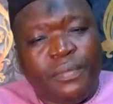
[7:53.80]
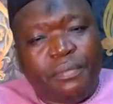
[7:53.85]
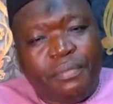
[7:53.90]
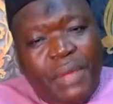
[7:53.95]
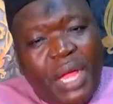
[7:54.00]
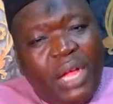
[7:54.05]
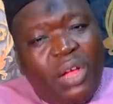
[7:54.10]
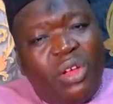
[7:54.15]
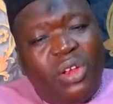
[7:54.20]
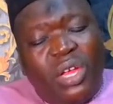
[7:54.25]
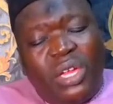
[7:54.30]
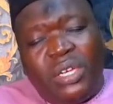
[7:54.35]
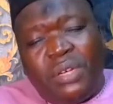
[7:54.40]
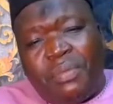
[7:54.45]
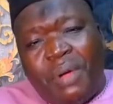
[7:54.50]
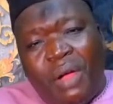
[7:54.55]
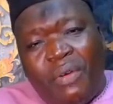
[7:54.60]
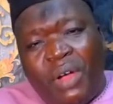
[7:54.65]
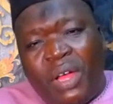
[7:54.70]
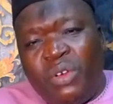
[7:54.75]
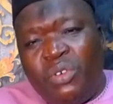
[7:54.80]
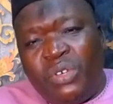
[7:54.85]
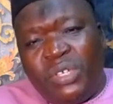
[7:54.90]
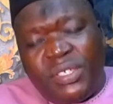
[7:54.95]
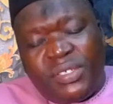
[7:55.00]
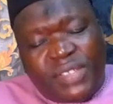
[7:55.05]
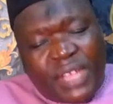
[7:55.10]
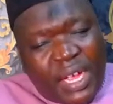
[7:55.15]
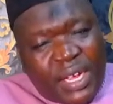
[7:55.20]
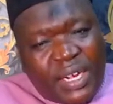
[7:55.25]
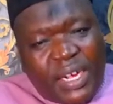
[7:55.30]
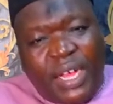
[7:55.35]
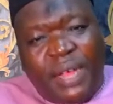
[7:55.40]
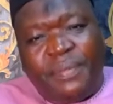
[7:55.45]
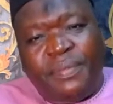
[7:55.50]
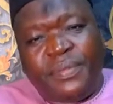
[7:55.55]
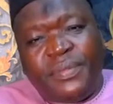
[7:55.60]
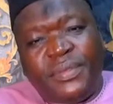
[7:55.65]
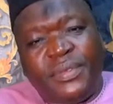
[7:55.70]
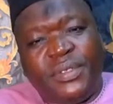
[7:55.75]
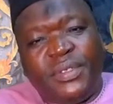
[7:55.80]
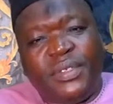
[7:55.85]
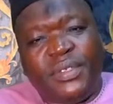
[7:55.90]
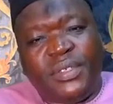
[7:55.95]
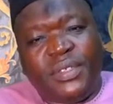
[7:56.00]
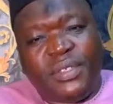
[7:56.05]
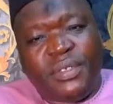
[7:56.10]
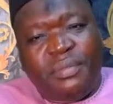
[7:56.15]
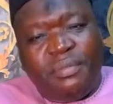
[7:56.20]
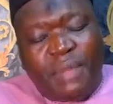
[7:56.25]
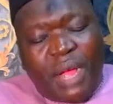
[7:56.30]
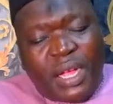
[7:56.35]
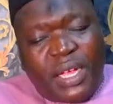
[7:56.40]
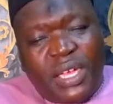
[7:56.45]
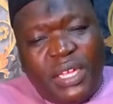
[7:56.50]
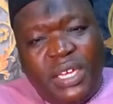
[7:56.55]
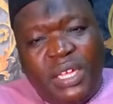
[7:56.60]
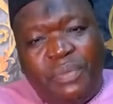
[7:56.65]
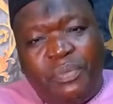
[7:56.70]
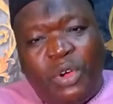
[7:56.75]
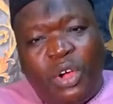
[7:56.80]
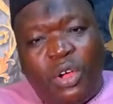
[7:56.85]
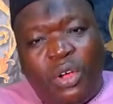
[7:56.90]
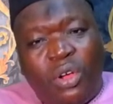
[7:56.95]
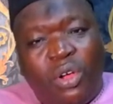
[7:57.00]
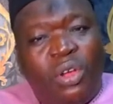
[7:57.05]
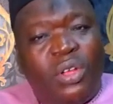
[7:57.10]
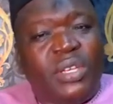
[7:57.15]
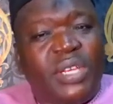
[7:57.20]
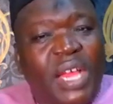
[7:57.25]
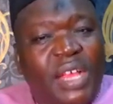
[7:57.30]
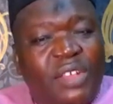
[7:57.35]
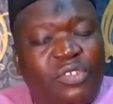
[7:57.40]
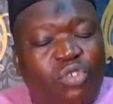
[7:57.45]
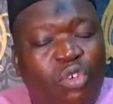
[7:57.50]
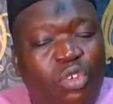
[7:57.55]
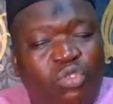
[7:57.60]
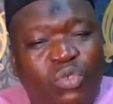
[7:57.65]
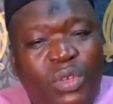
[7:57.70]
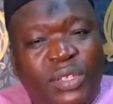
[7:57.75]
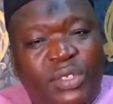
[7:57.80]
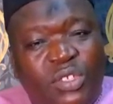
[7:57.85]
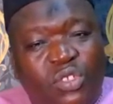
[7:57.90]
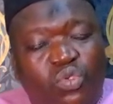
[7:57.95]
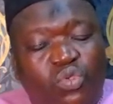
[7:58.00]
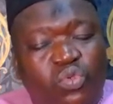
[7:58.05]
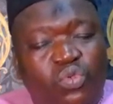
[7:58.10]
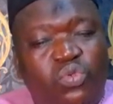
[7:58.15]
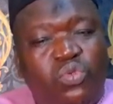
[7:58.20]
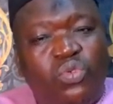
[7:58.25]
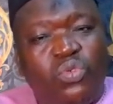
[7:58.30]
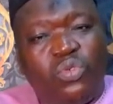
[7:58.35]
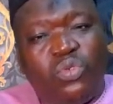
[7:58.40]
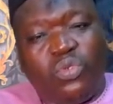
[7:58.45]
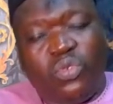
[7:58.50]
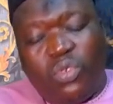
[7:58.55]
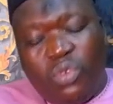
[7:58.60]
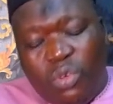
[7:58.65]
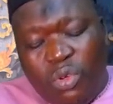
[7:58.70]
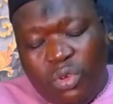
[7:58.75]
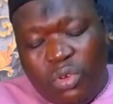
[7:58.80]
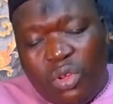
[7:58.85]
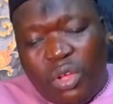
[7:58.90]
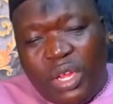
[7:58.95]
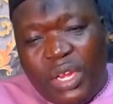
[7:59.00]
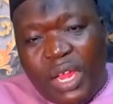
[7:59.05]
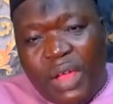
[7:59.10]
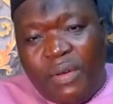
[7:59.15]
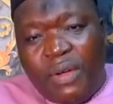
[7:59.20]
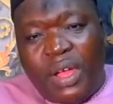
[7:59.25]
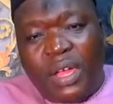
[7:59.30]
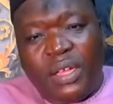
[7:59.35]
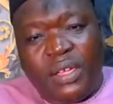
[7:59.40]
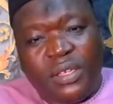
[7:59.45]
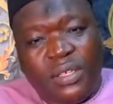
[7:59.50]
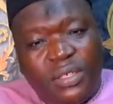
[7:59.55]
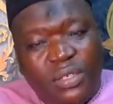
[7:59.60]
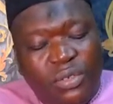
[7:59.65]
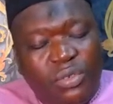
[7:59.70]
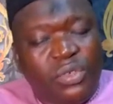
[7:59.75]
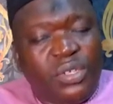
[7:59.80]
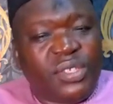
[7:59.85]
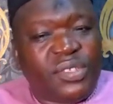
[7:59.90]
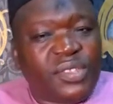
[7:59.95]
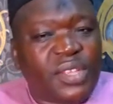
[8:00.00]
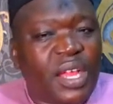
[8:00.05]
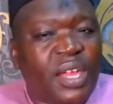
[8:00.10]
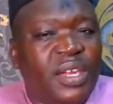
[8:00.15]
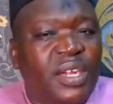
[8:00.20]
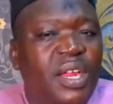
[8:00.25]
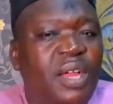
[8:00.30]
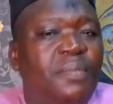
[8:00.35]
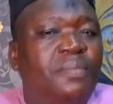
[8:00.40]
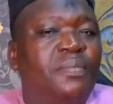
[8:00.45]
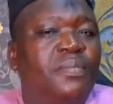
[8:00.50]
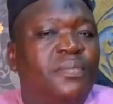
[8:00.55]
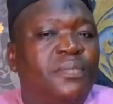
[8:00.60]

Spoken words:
bakan na ni pa wa lori Instagram gbagede mo _22 o na la wa lori Instagram